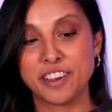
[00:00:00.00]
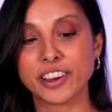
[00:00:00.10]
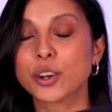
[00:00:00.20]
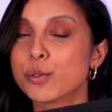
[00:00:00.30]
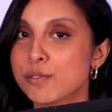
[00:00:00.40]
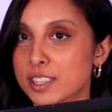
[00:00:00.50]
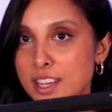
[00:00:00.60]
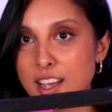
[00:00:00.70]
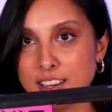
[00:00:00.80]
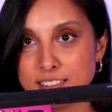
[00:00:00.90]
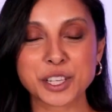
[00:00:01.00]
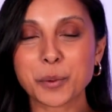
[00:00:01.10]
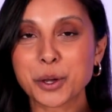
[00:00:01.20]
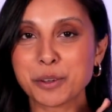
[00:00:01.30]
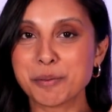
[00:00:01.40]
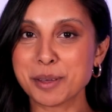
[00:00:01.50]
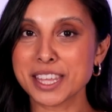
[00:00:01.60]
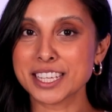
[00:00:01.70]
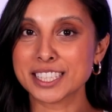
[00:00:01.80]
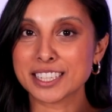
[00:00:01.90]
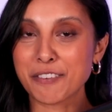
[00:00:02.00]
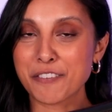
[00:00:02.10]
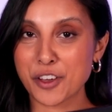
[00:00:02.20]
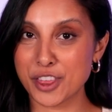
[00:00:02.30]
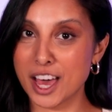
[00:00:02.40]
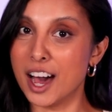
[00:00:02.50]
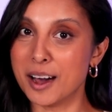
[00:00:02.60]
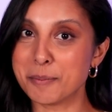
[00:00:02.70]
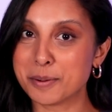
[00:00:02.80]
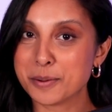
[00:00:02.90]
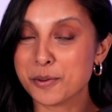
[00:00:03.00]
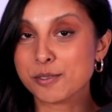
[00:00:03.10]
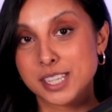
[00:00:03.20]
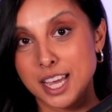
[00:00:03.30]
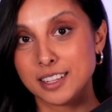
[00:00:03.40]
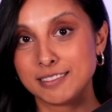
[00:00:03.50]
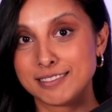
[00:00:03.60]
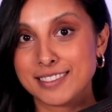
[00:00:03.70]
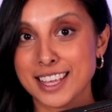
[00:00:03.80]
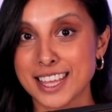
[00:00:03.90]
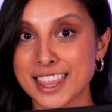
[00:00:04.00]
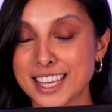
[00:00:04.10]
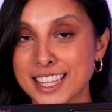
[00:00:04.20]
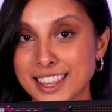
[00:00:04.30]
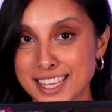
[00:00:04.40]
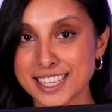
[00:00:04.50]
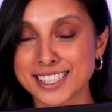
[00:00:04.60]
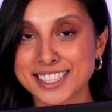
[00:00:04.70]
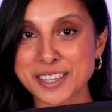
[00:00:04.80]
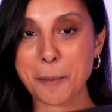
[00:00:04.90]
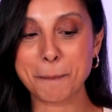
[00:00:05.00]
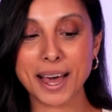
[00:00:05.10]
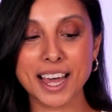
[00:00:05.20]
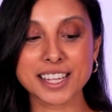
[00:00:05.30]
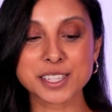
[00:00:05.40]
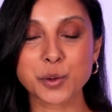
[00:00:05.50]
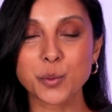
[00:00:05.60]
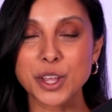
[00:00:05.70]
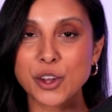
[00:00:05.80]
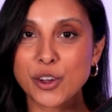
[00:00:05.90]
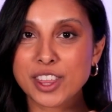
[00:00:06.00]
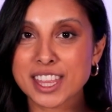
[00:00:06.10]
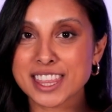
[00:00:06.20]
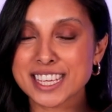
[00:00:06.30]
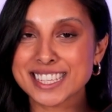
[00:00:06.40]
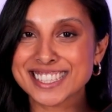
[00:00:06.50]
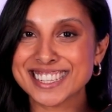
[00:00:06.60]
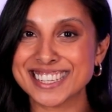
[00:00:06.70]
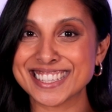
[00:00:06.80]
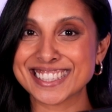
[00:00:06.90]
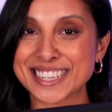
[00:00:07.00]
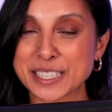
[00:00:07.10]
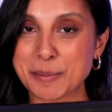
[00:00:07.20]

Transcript: Very cool design. So we could have put this further up or down in the list, but we know that this is a